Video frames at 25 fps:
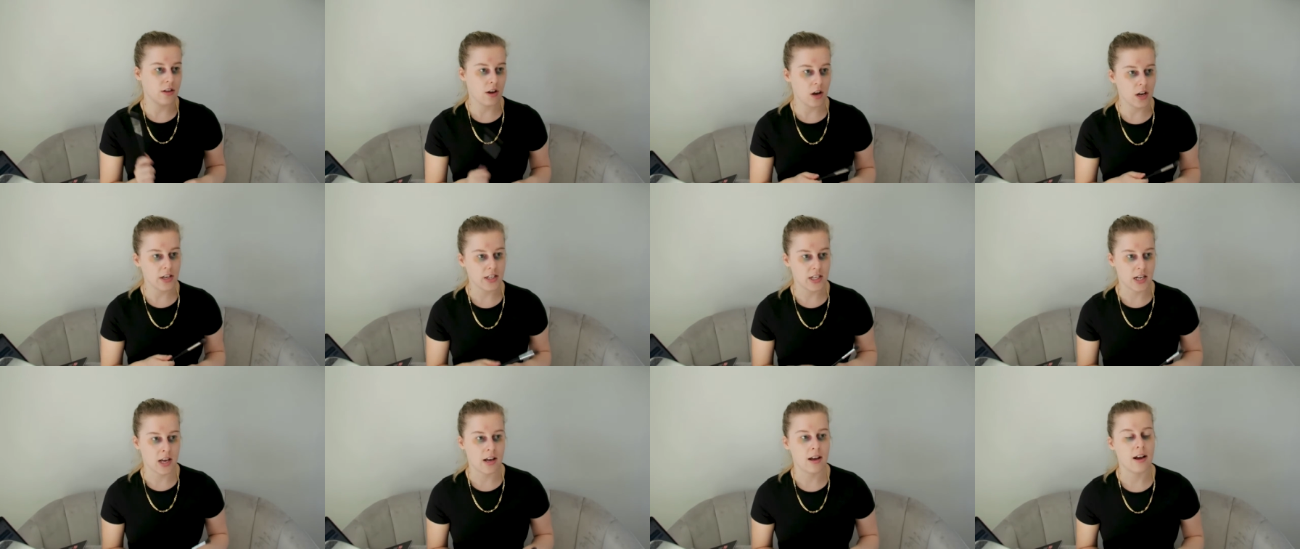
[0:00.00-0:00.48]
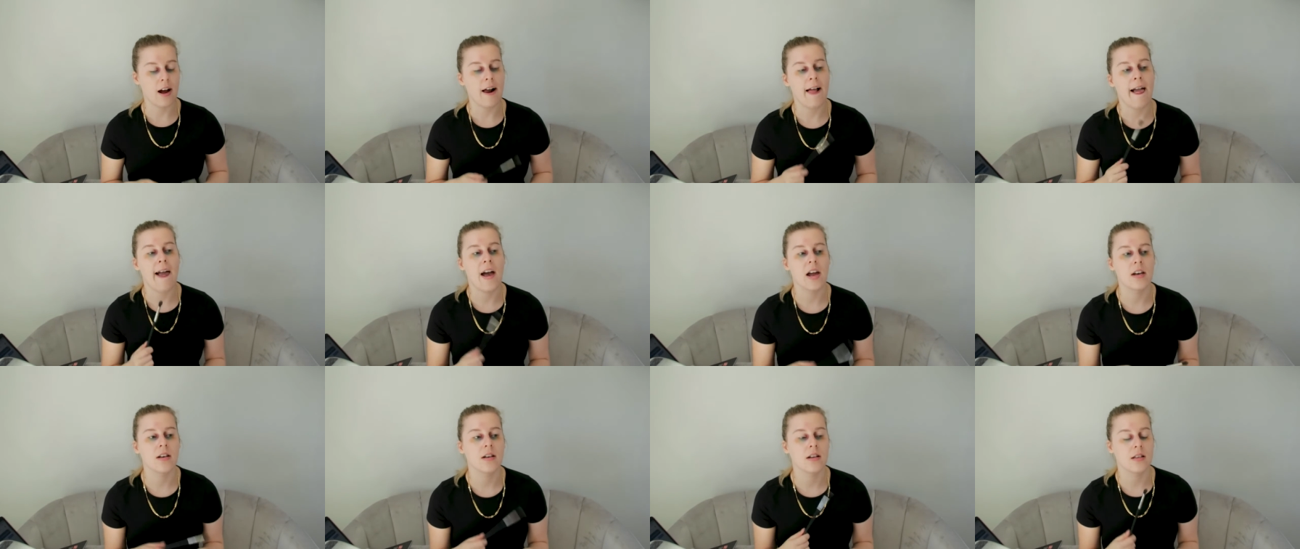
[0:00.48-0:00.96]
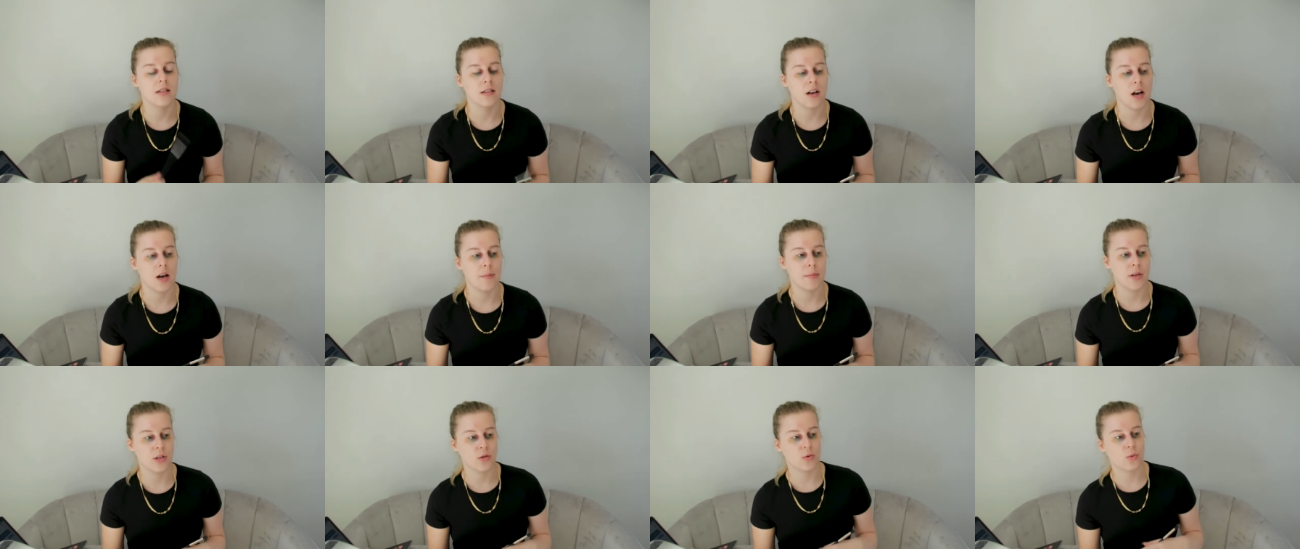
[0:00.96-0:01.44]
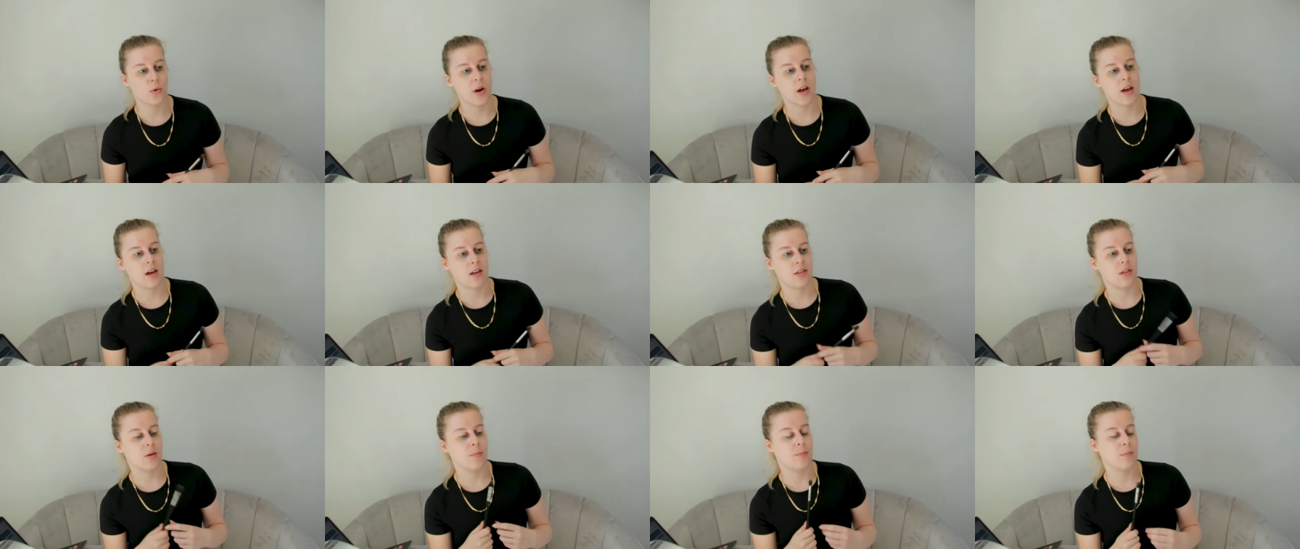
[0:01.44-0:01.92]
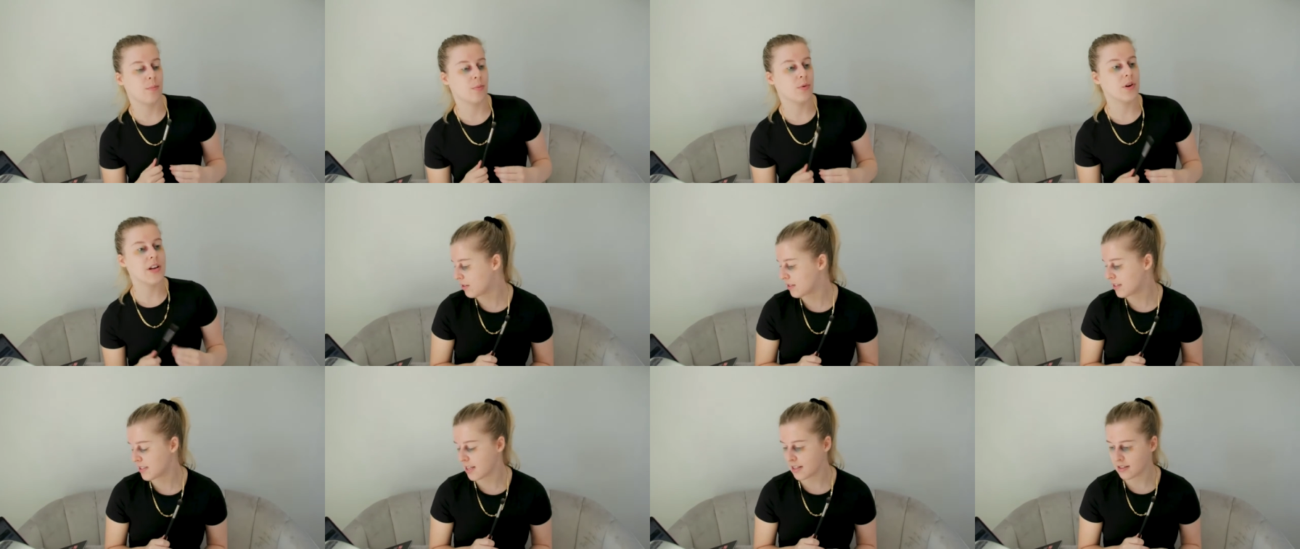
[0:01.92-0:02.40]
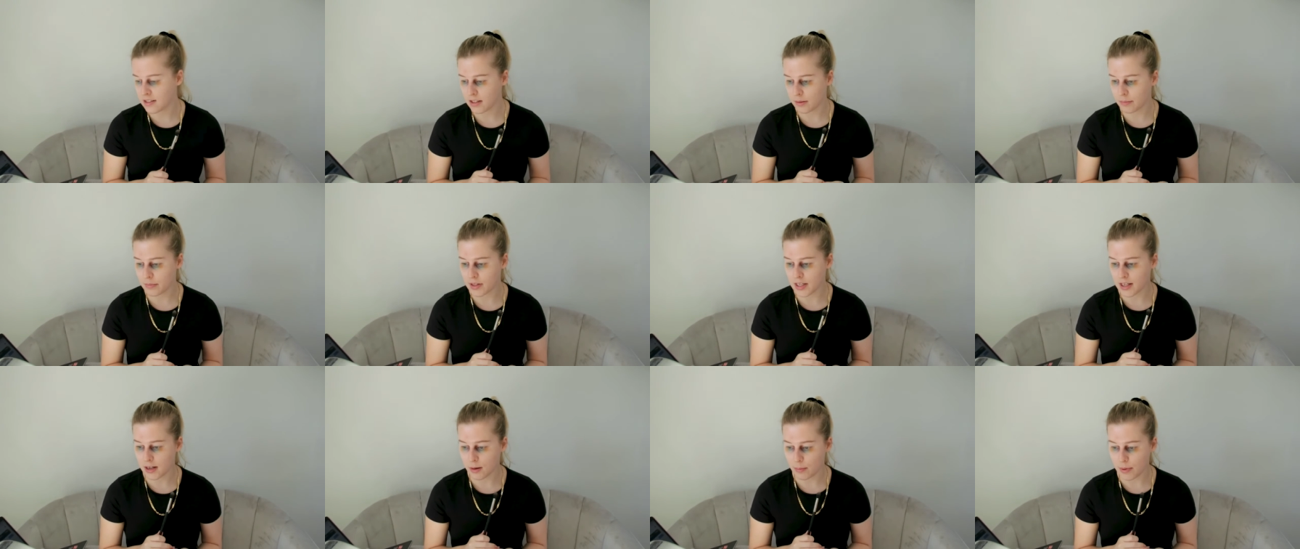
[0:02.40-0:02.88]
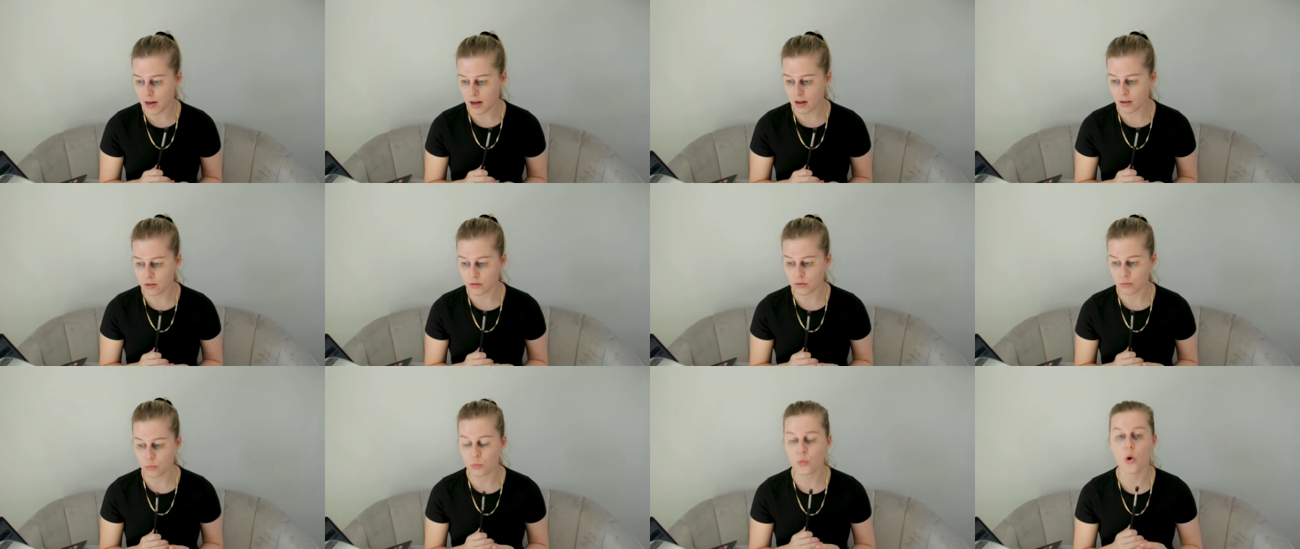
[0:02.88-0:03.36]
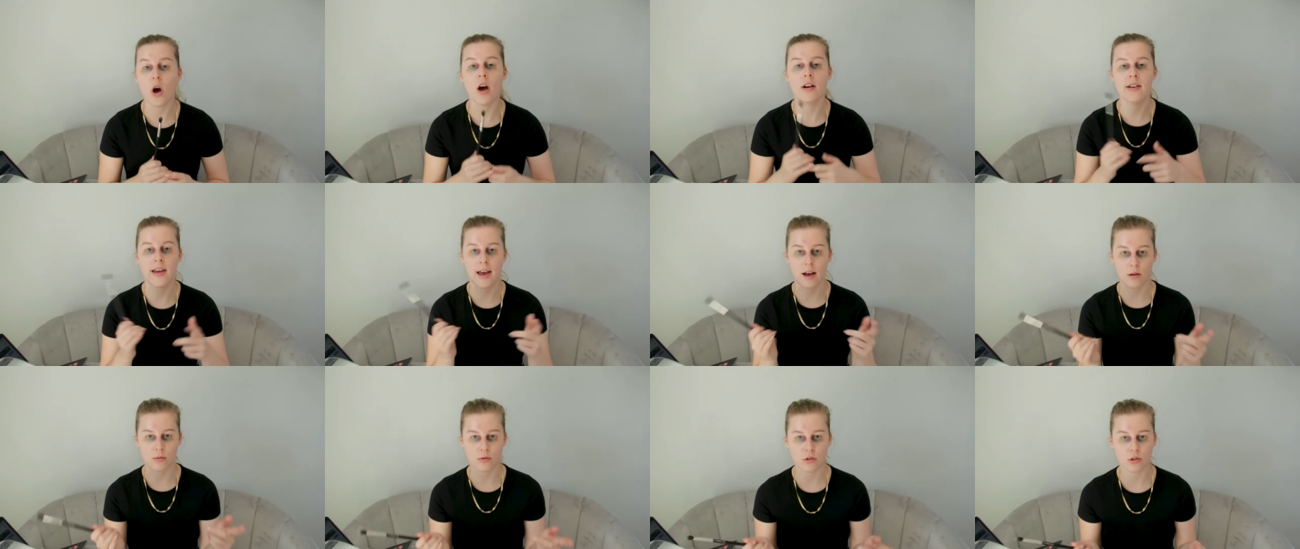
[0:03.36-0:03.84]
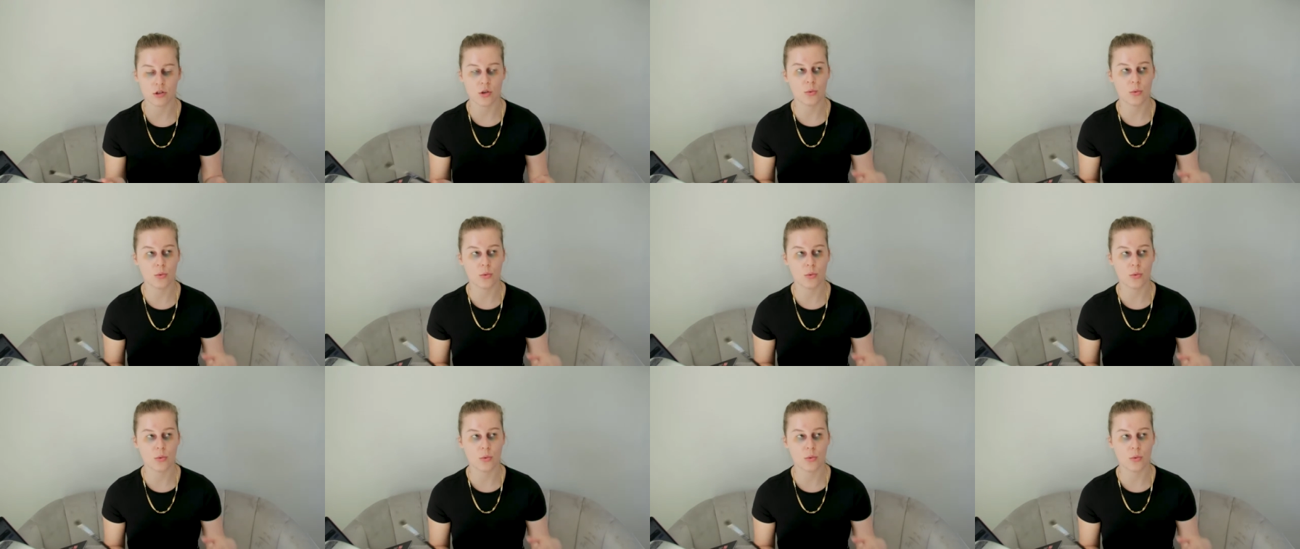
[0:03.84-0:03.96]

third year, I had an assignment where the brief said something about word counts.